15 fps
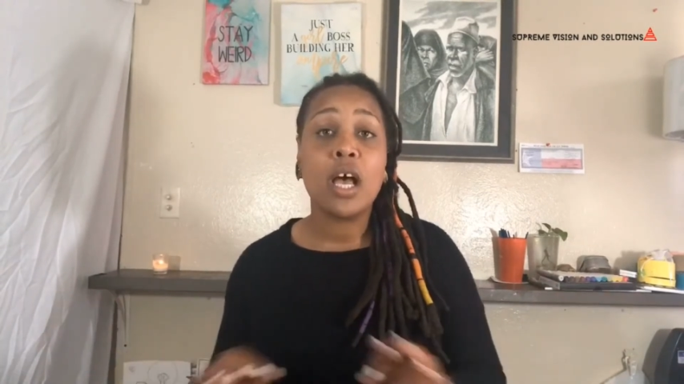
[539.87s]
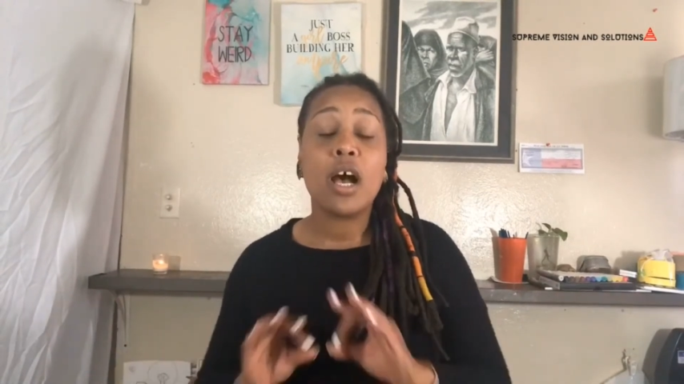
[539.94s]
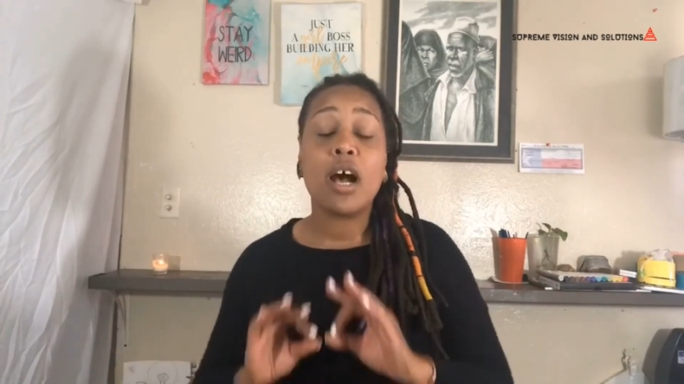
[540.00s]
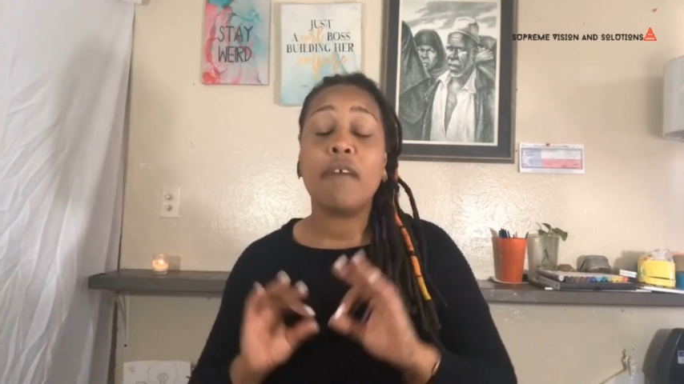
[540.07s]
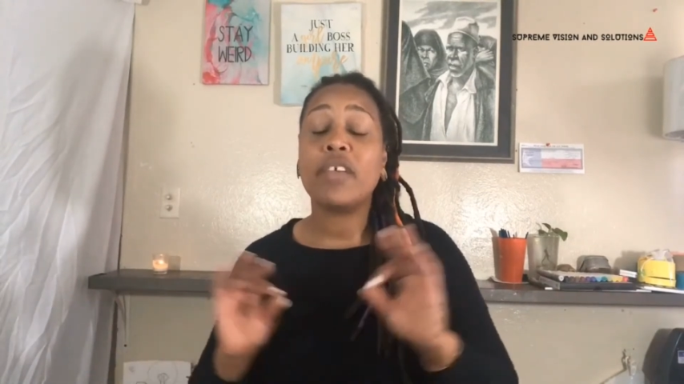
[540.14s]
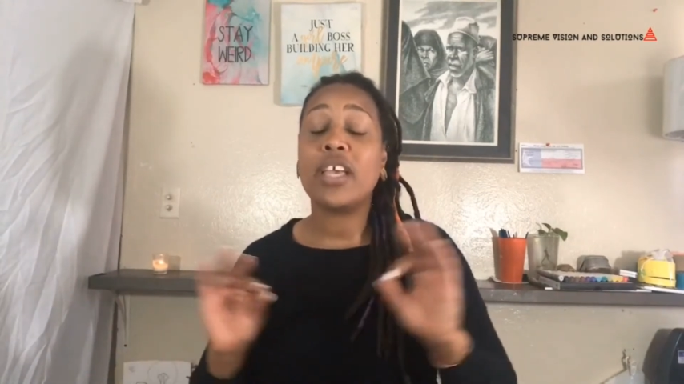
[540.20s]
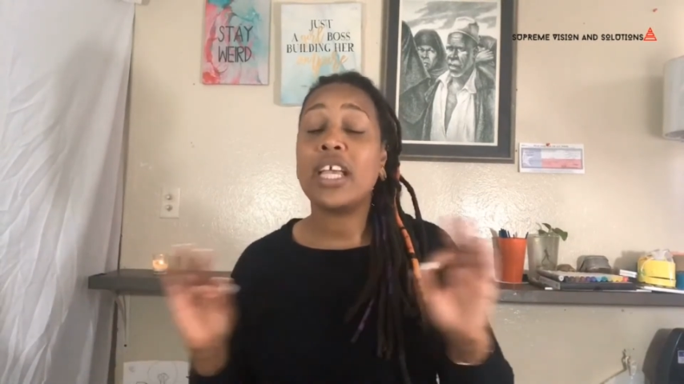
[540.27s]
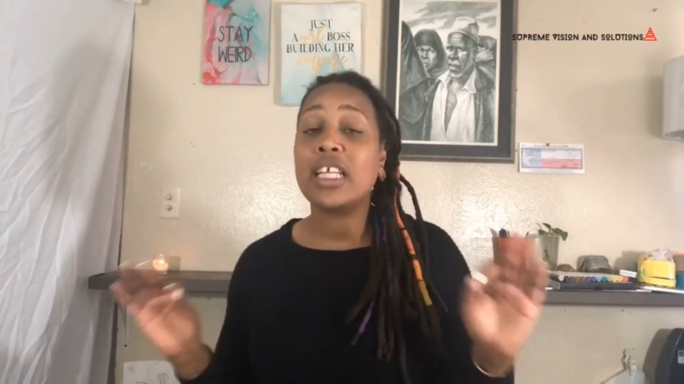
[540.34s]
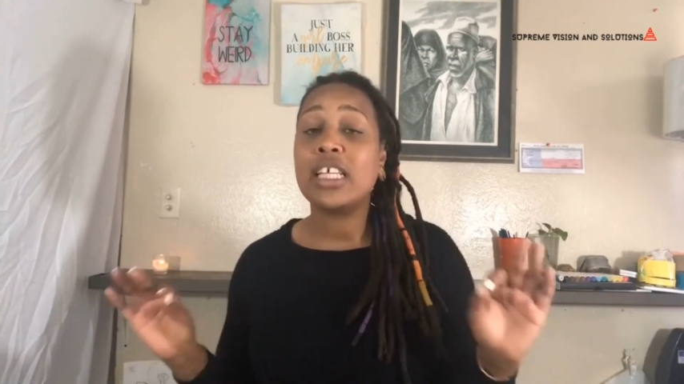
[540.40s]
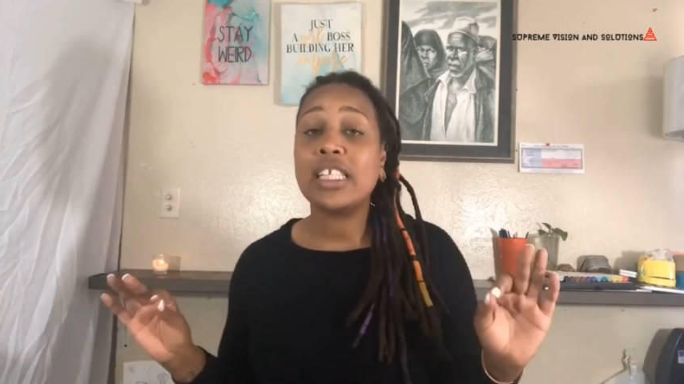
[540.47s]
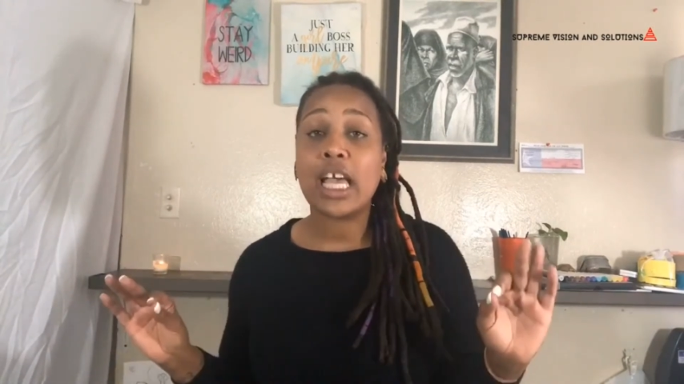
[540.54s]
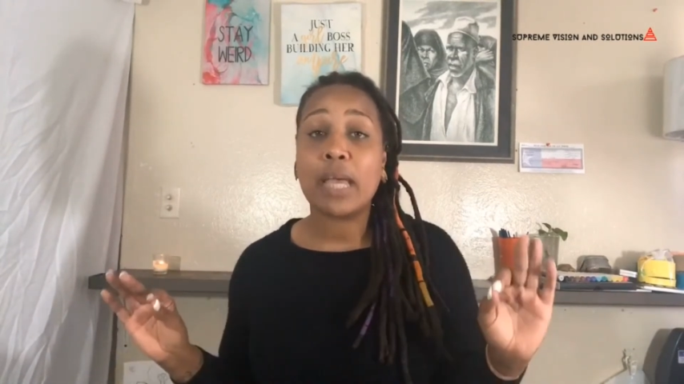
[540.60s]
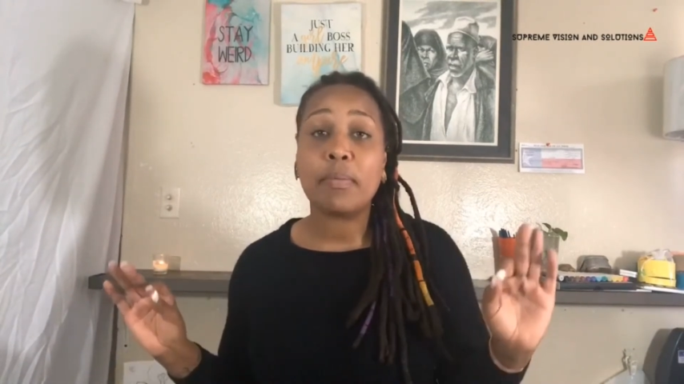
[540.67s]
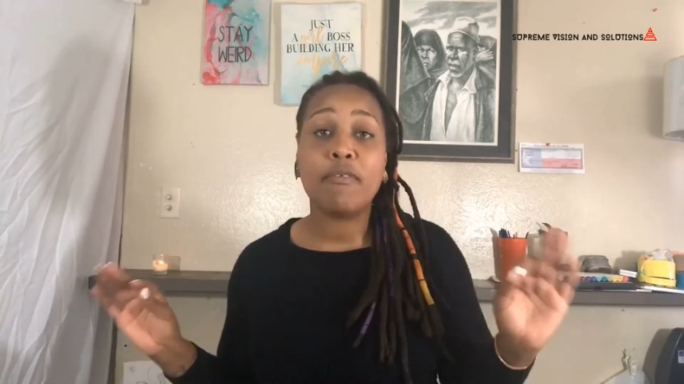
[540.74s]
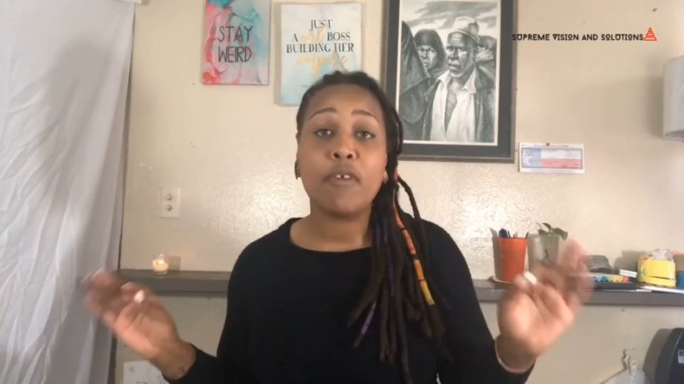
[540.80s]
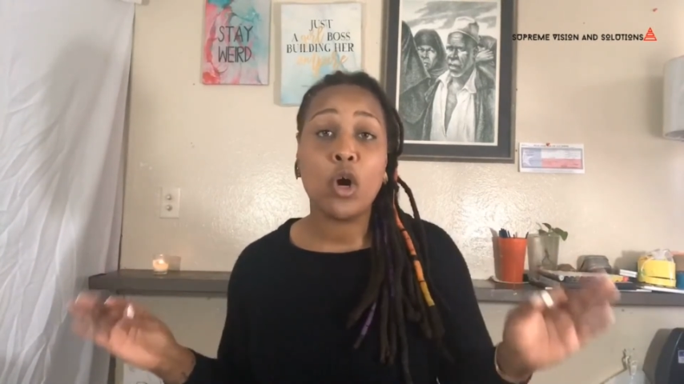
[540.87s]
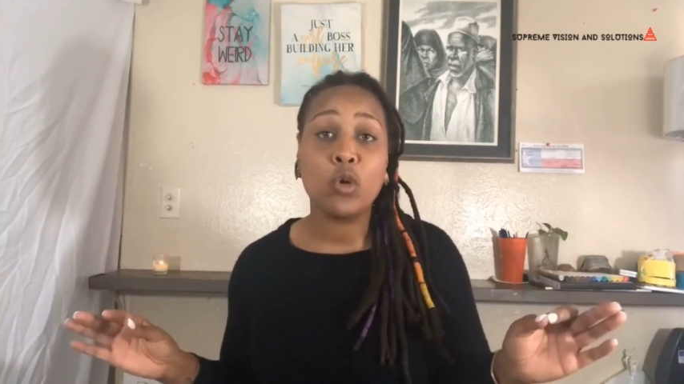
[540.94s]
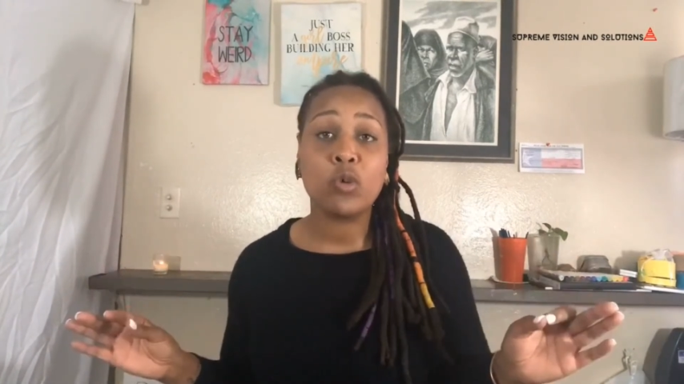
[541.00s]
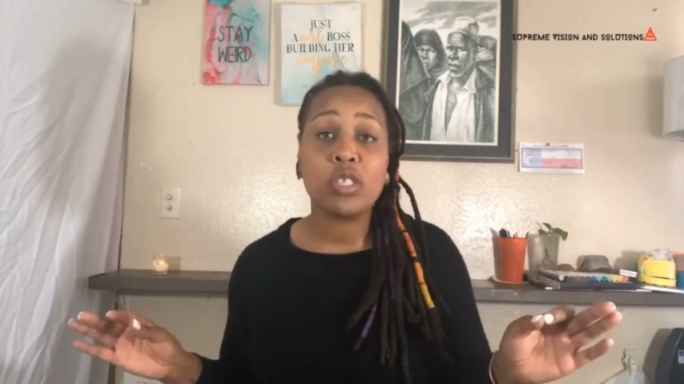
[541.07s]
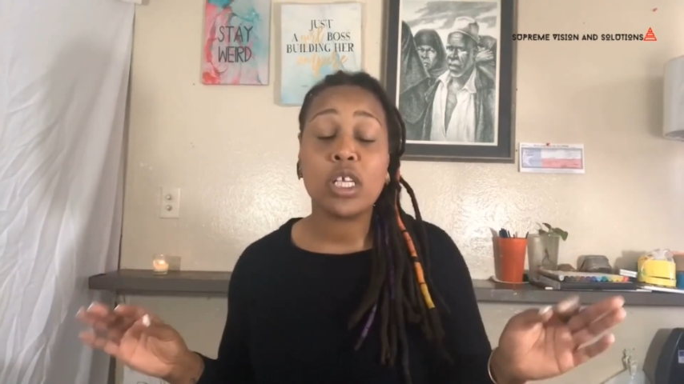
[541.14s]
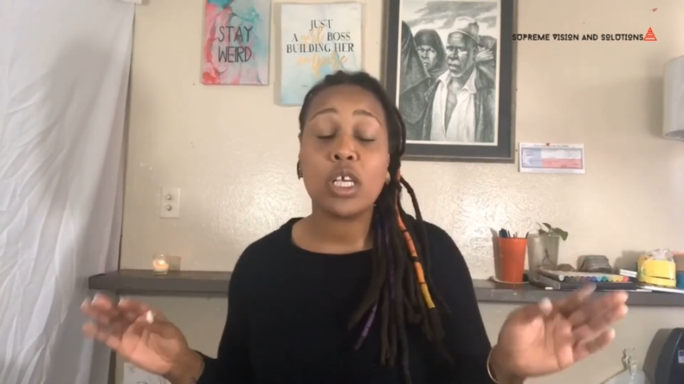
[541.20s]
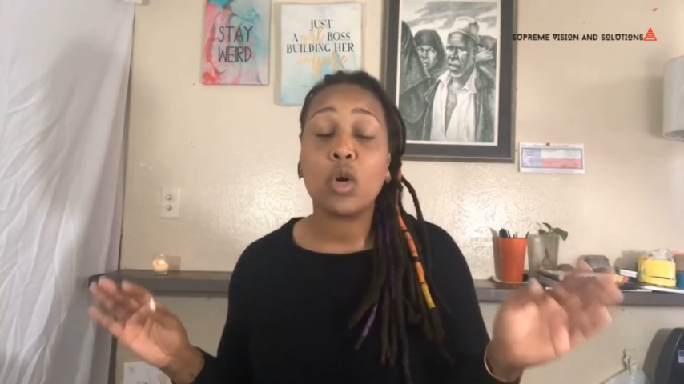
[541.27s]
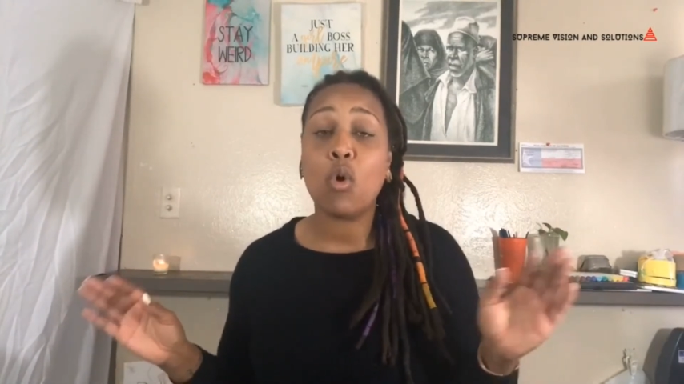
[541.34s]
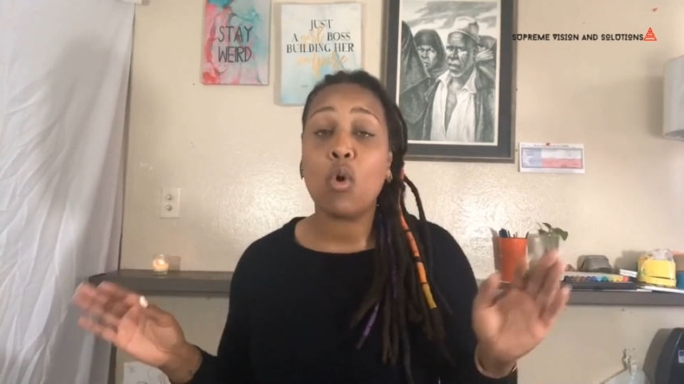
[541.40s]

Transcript: of any type of hosting